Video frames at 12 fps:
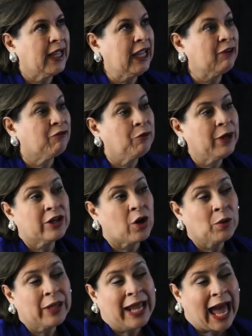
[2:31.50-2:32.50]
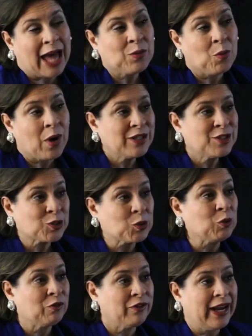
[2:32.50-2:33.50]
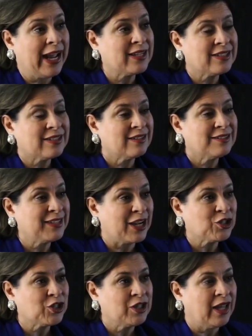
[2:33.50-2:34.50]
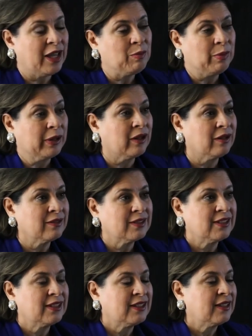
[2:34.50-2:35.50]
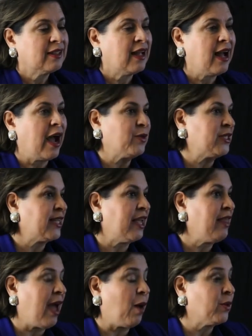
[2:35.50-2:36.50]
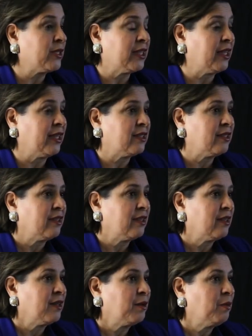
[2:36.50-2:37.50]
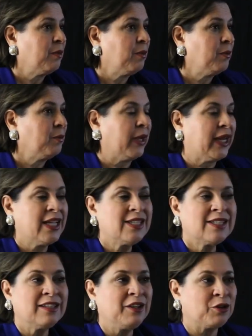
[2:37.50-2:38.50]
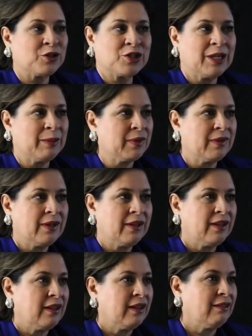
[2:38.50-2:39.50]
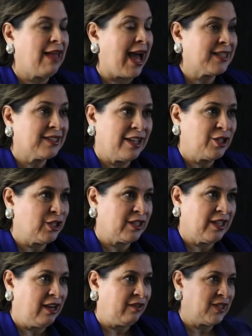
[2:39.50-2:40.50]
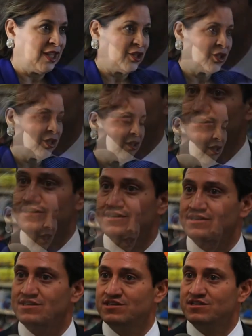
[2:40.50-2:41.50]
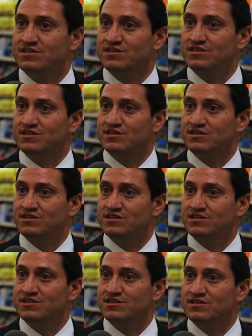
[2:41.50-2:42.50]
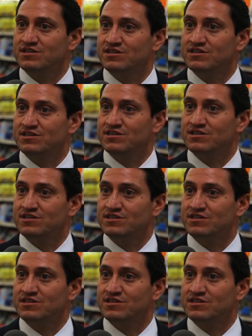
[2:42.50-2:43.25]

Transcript: If we had only had one school finance session and bill, I would say that was it. But his leadership, last legislative session, to put together the coalition that